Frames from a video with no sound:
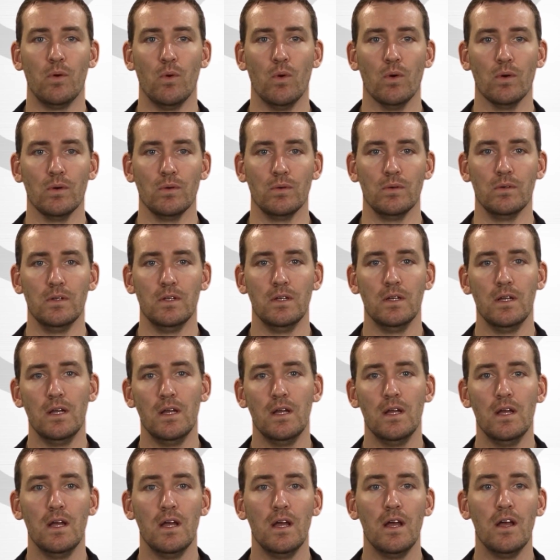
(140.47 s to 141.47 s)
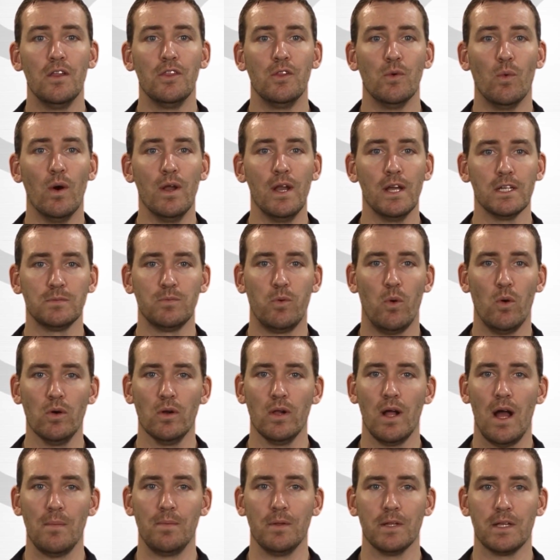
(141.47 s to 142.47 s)
Portal. The 1X
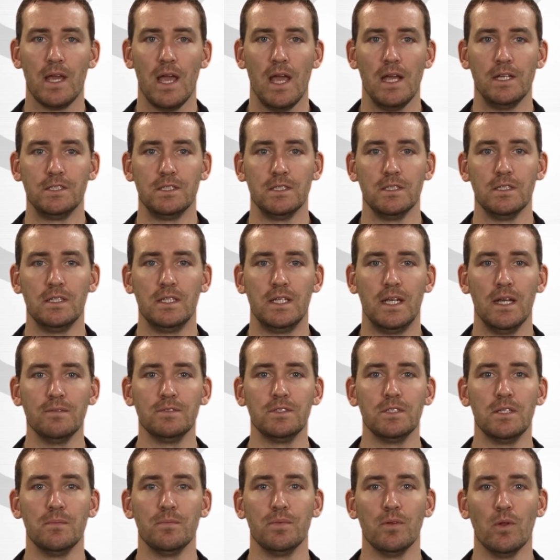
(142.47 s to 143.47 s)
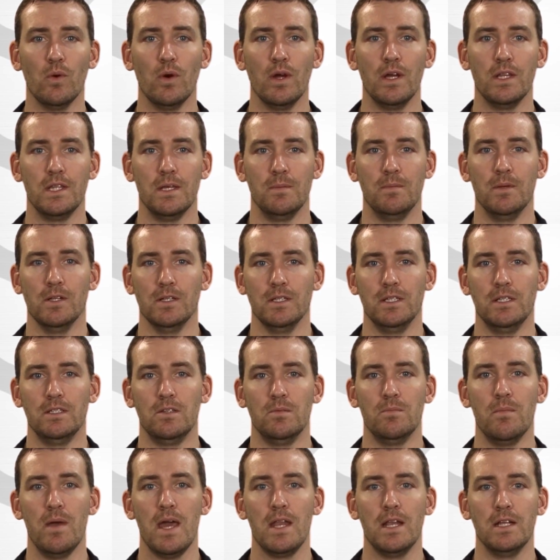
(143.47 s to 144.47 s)
Portal application gives an employee the ability
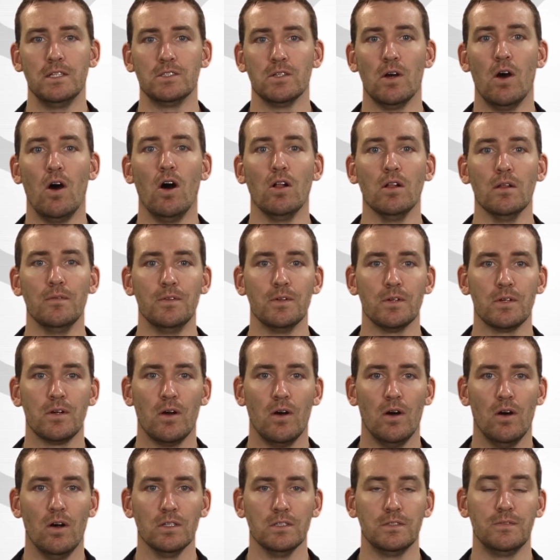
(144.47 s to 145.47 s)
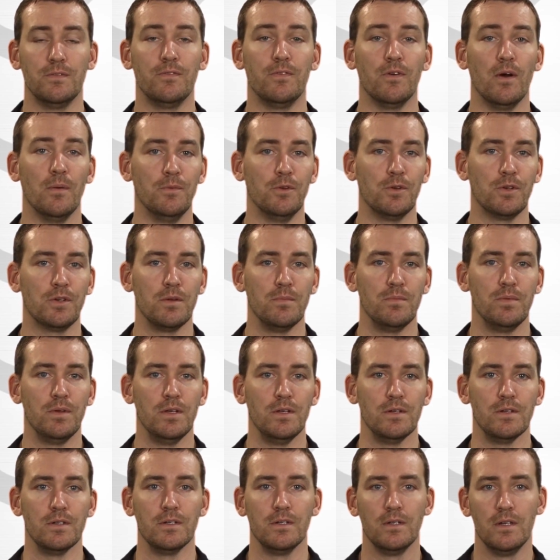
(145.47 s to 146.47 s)
to manage all of their calls from their
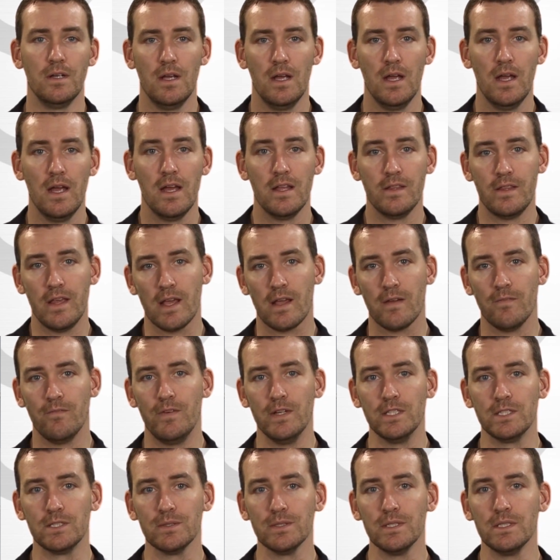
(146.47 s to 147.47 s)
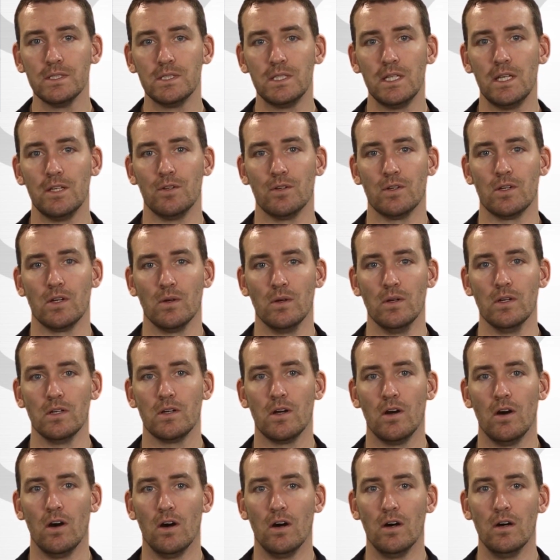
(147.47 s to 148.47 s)
computer. They can visually see their current
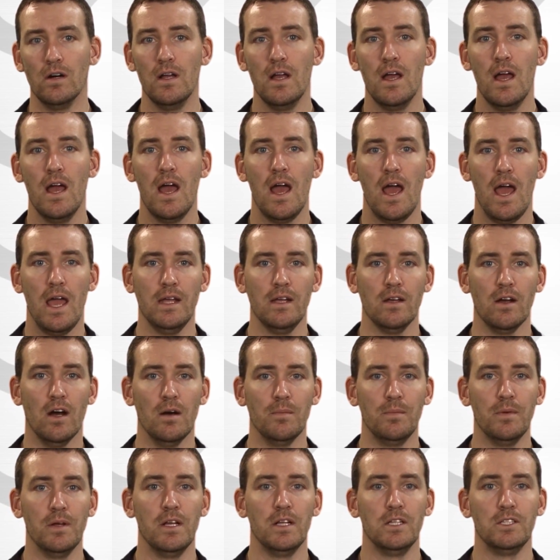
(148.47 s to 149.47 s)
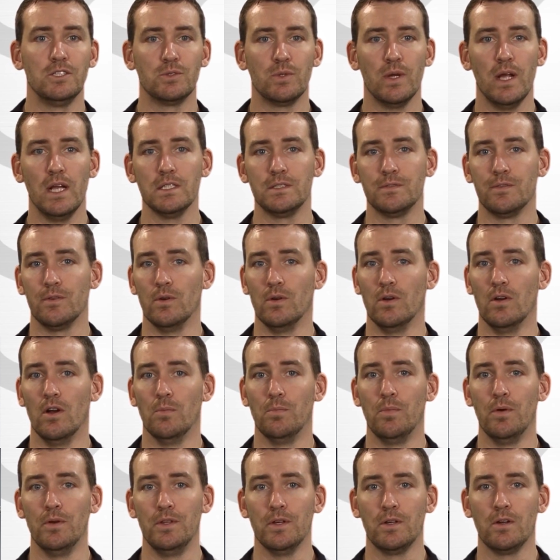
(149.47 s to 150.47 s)
call, hang up, transfer, or
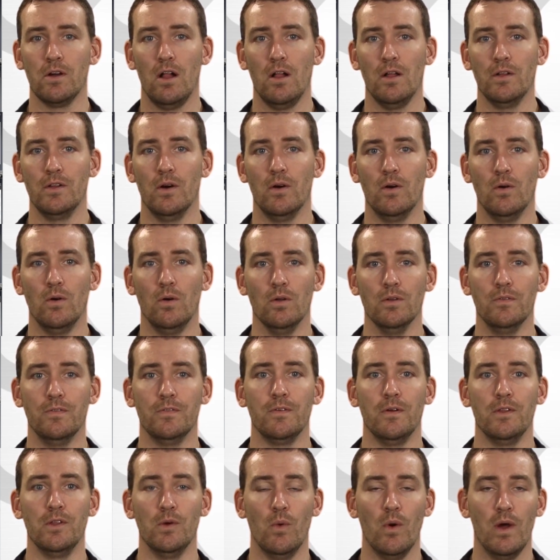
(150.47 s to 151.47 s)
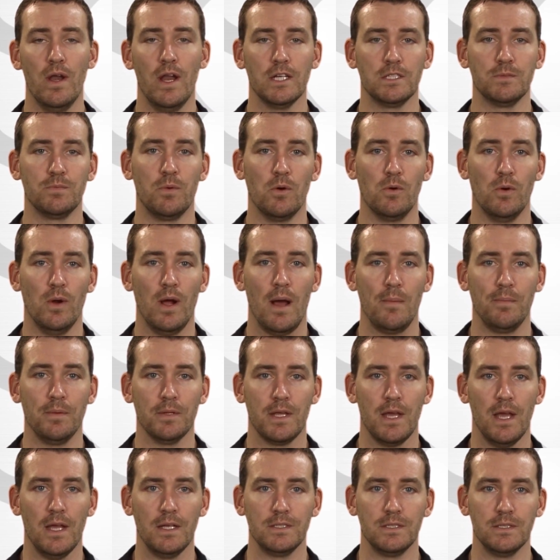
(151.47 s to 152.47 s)
put the call on hold from the 1X Portal
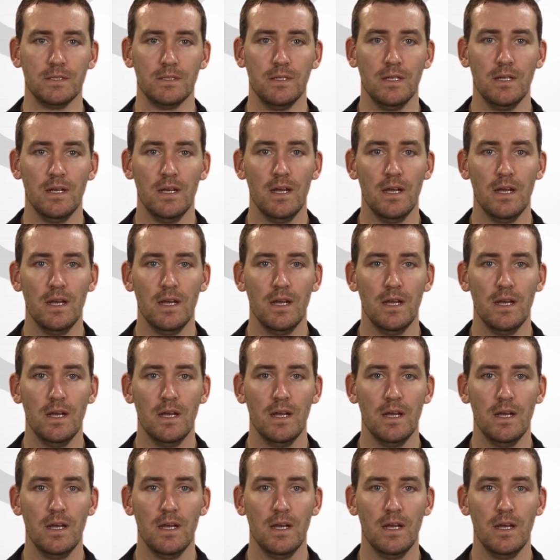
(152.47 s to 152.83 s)
application.